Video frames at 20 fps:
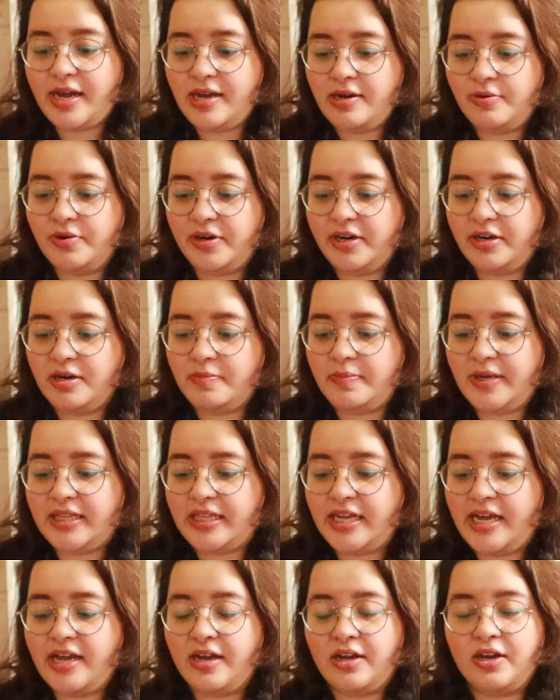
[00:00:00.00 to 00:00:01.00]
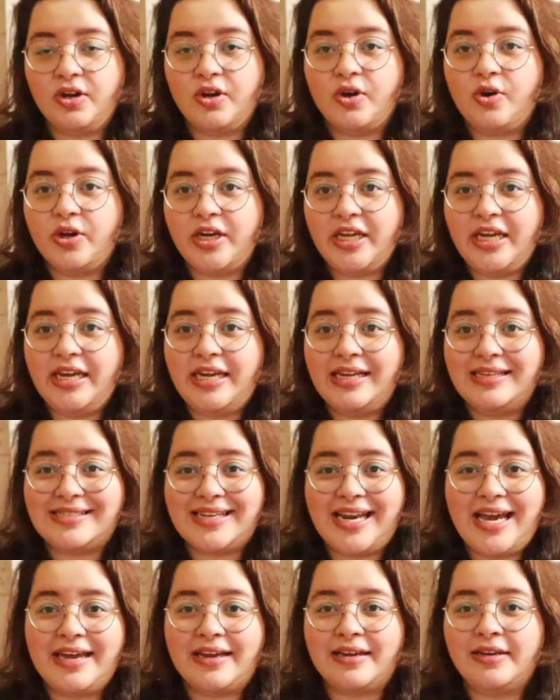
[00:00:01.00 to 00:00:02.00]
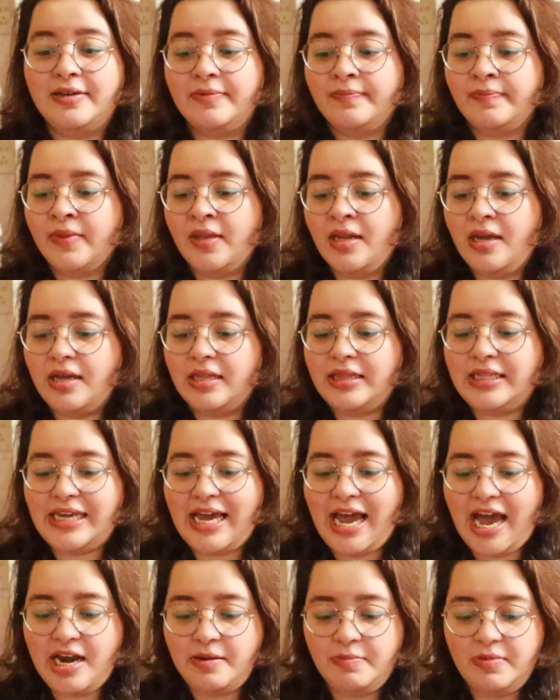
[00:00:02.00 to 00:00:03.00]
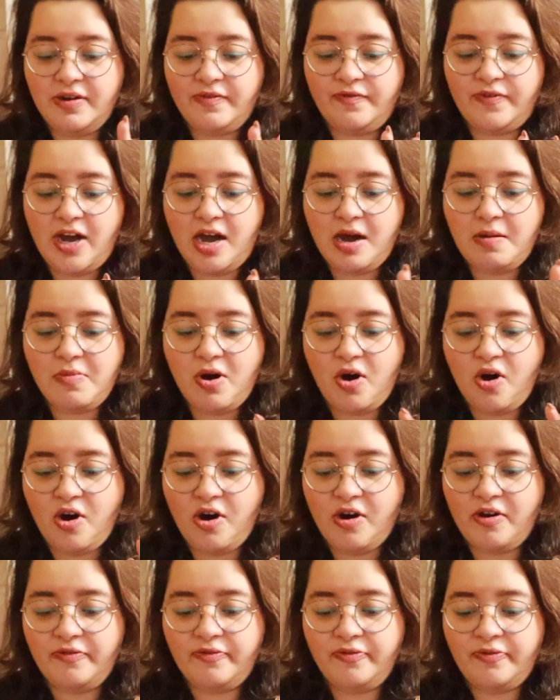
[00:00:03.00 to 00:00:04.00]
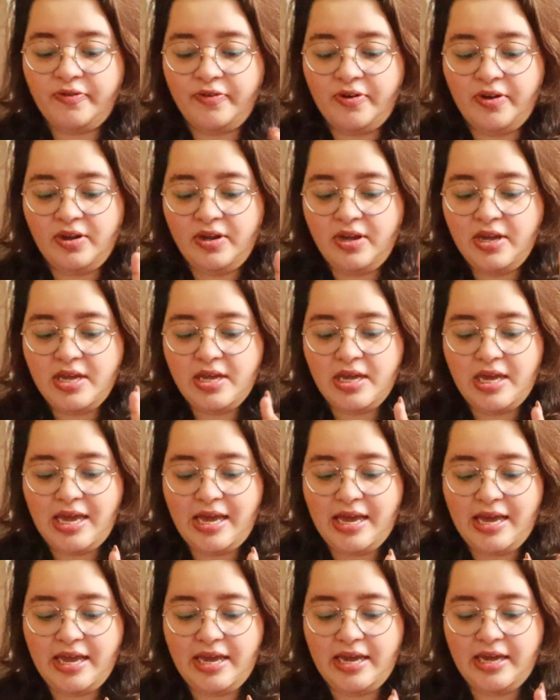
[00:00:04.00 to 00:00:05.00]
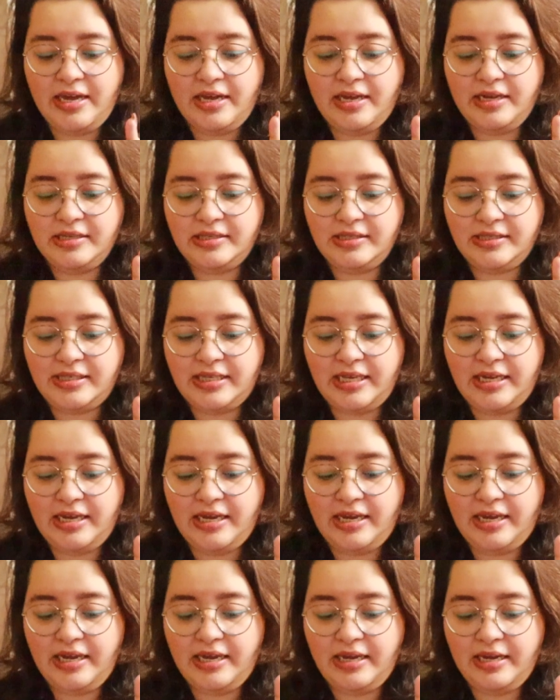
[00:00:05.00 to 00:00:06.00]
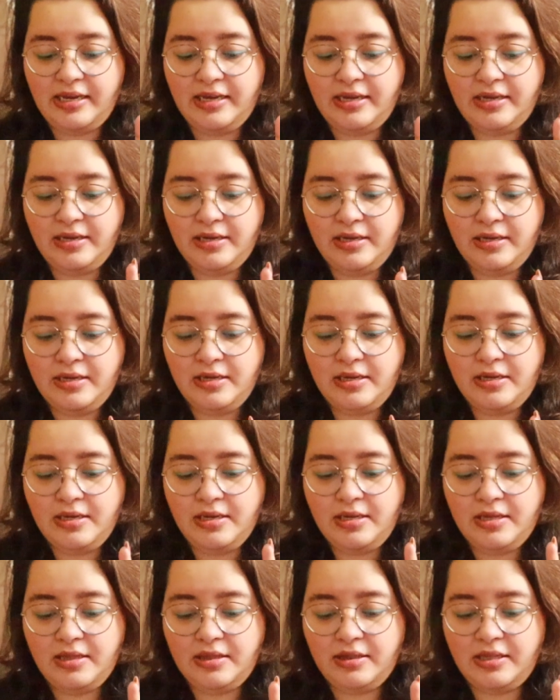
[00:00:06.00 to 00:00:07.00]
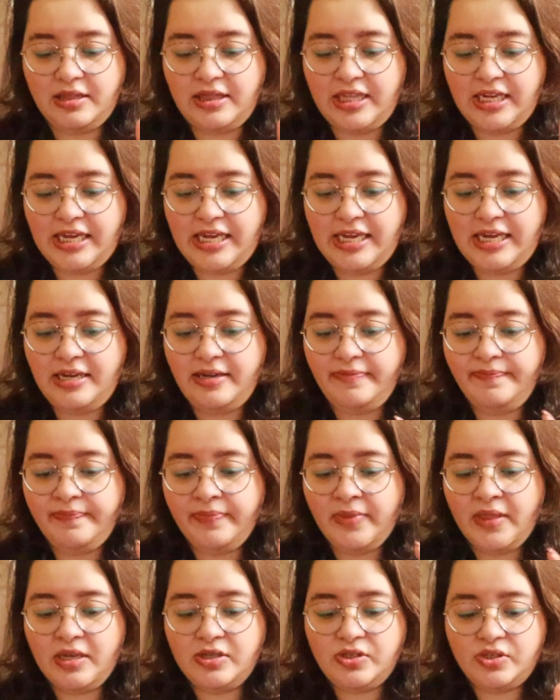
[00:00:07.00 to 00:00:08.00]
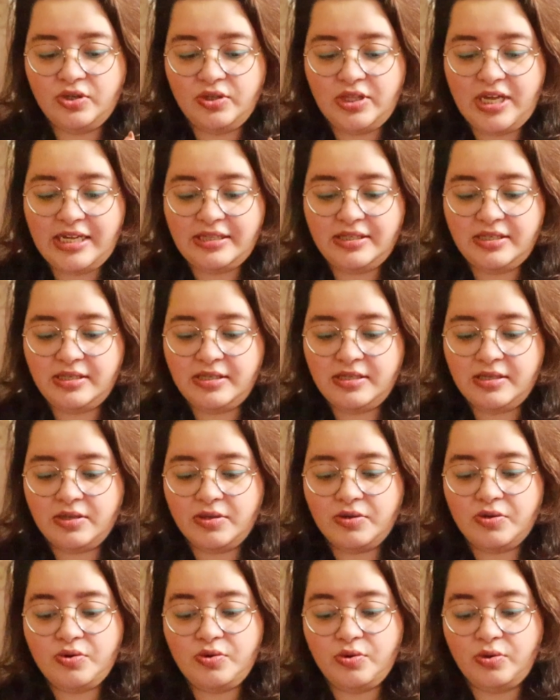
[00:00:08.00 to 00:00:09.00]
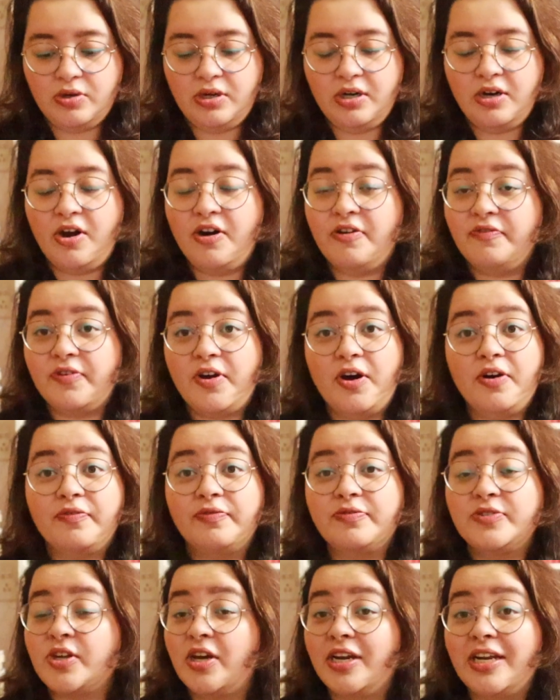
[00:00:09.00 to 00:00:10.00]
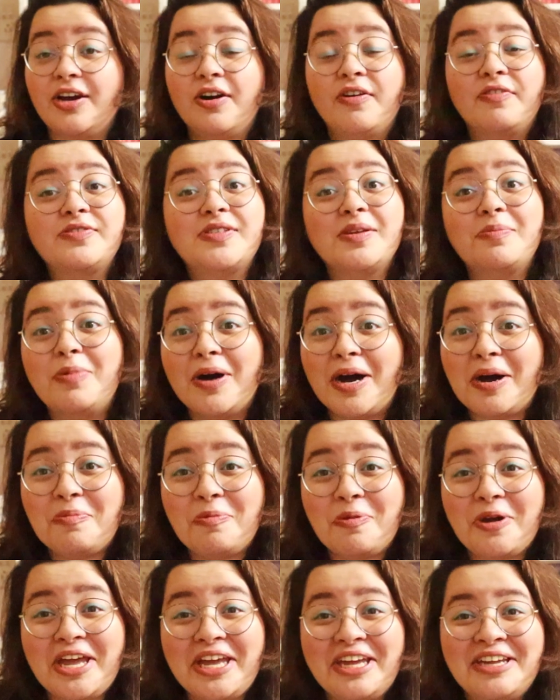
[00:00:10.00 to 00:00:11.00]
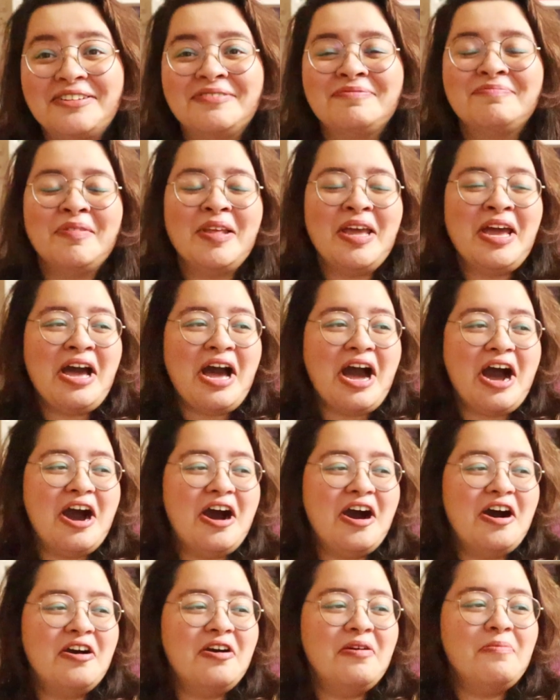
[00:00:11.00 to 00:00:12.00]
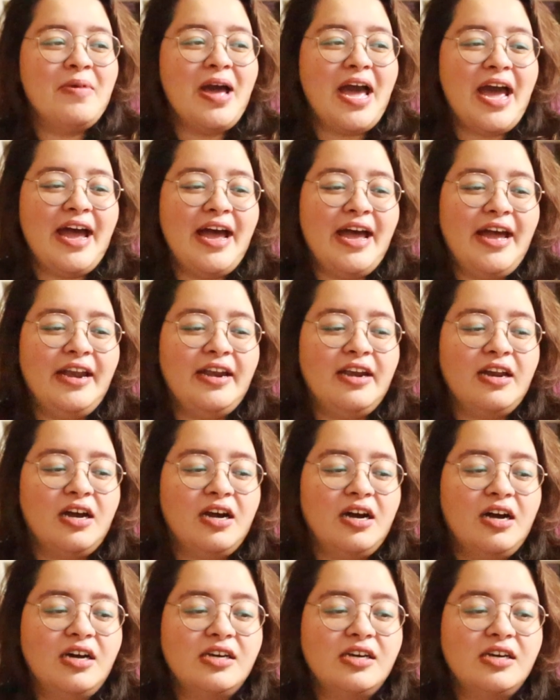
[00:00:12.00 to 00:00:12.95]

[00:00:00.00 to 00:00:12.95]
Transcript: why I wanted to be there. Glory is like the animal farm of the thingy. So that's cool. Sorry, of Zimbabwe. And